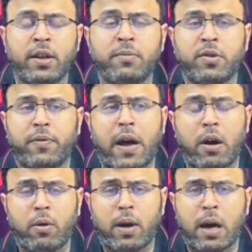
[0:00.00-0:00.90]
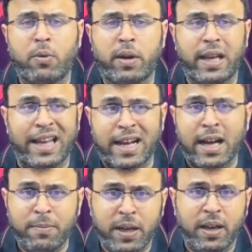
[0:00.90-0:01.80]
terms of how our
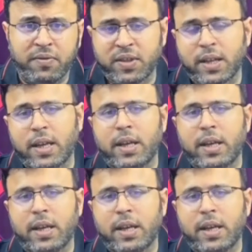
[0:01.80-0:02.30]
AI behaves.